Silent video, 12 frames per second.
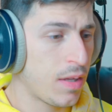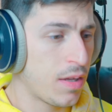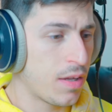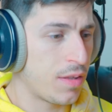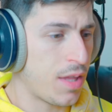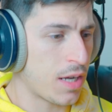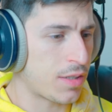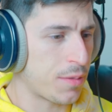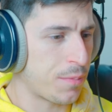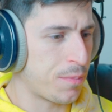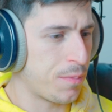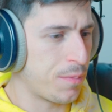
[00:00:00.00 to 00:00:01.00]
That's
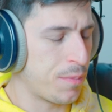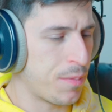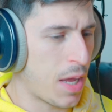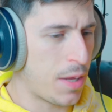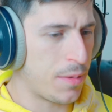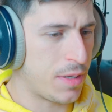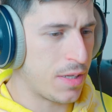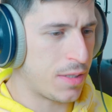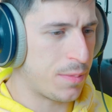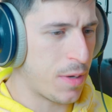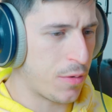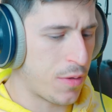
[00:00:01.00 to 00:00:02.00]
maybe he
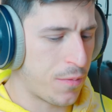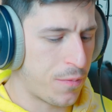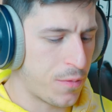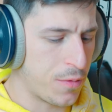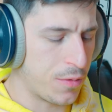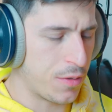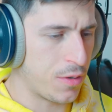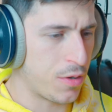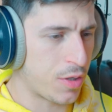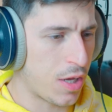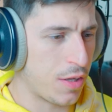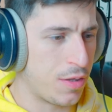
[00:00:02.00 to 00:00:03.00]
smelled the food.
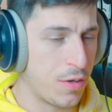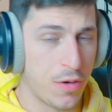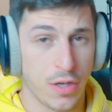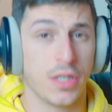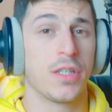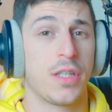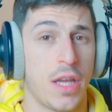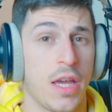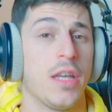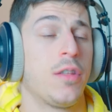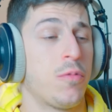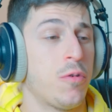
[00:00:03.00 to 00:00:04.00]
Okay, the orange, yeah,
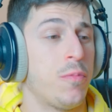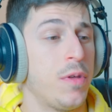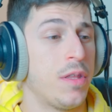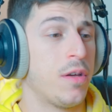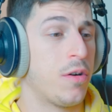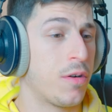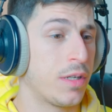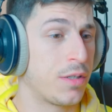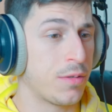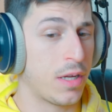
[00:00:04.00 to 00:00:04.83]
it will be the orange